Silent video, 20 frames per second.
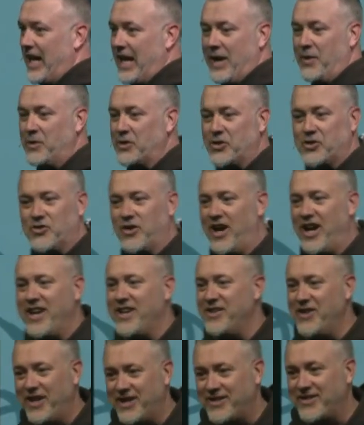I was
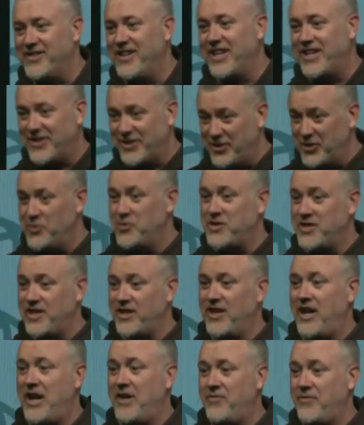trying not to like lose
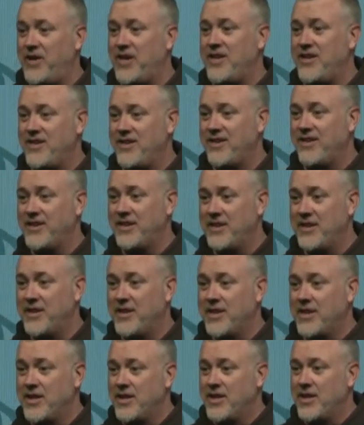it laughing.
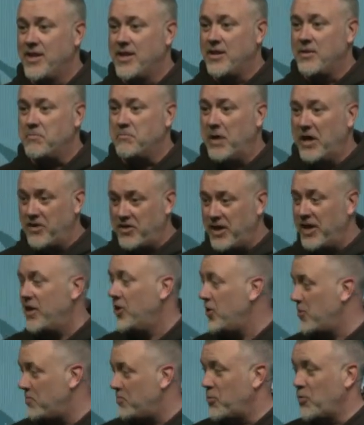But then
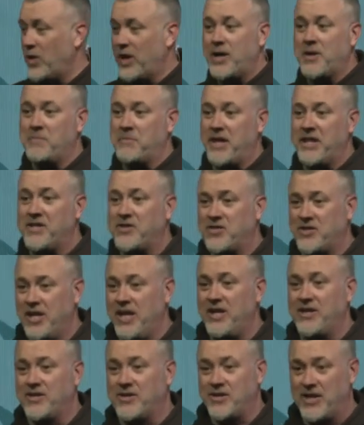her prayer made
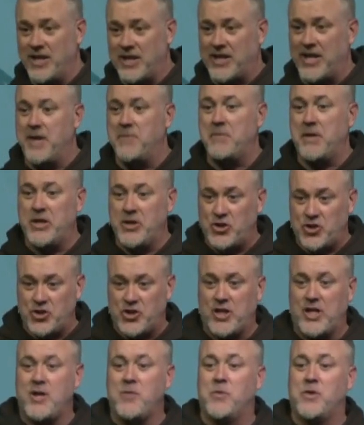sense. Like, I mean,
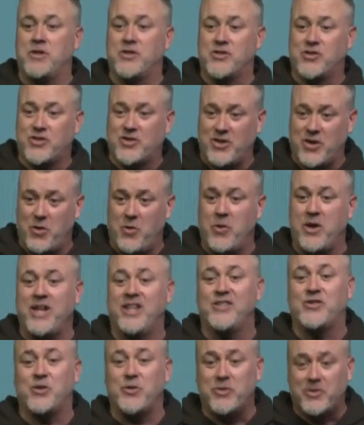she was
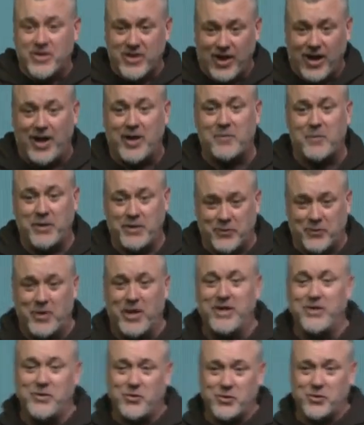going to God with
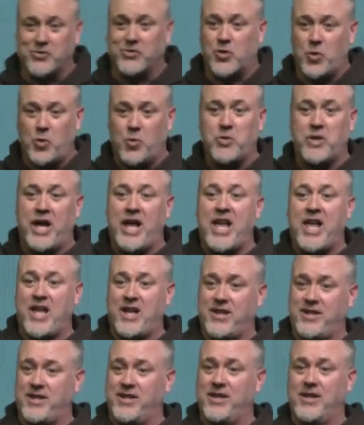Rendell's cold
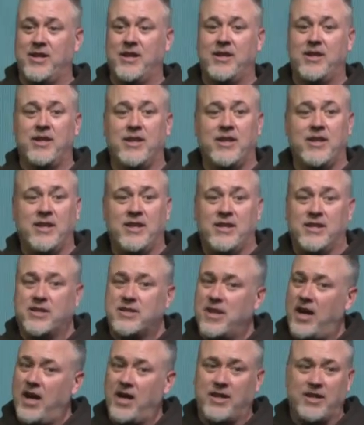hand.
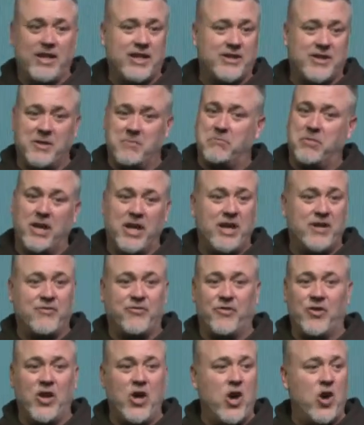"God, let the blood
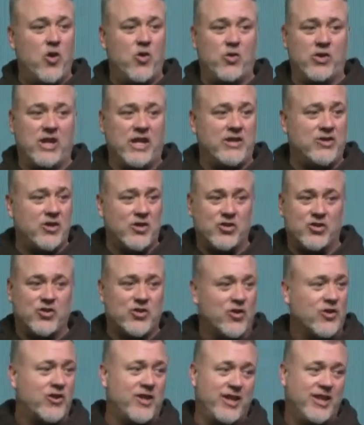flow. Let the
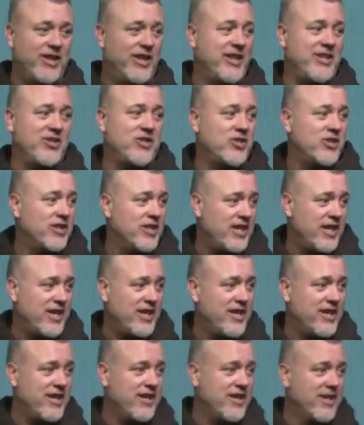circulation. Let."